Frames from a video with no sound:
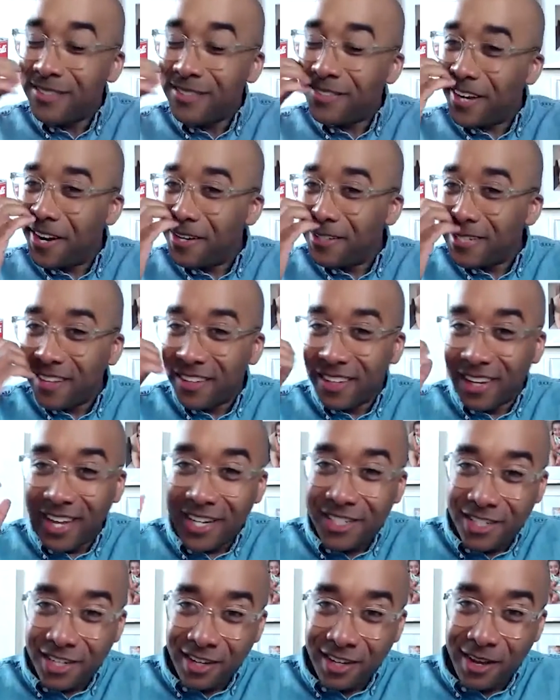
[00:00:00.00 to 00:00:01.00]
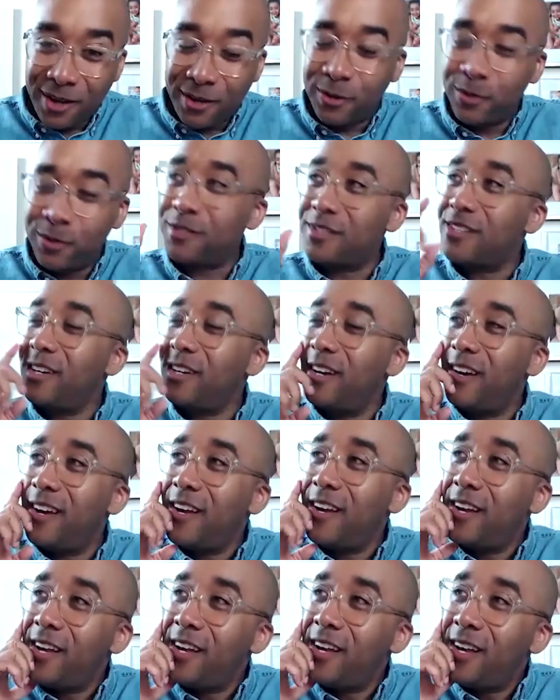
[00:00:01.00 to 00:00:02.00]
here's how the legend goes.
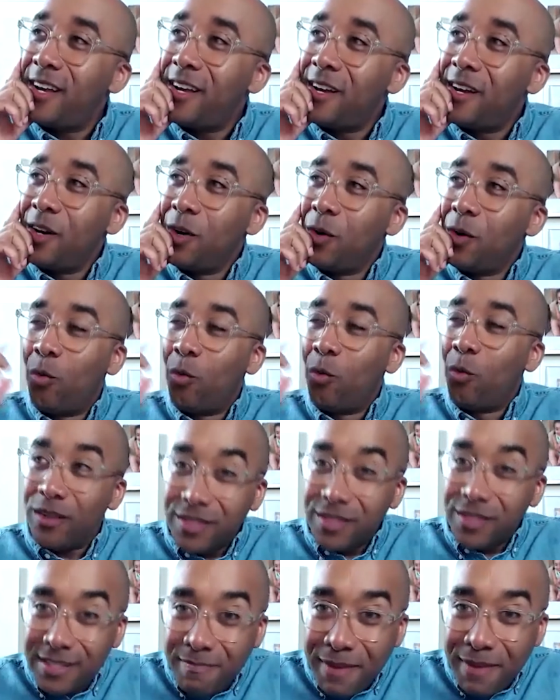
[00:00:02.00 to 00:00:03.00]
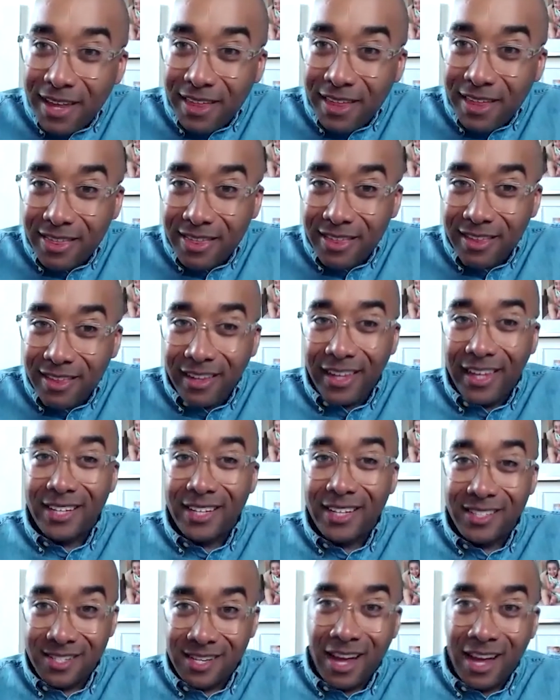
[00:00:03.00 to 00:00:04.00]
Will Smith
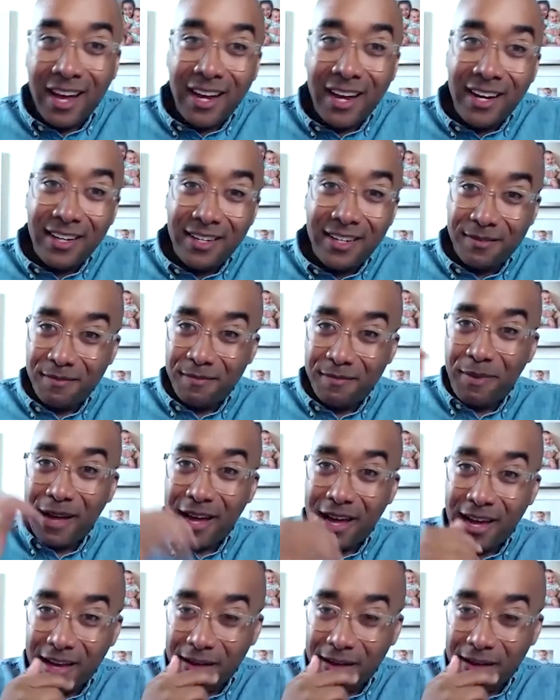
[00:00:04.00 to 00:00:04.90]
gets signed by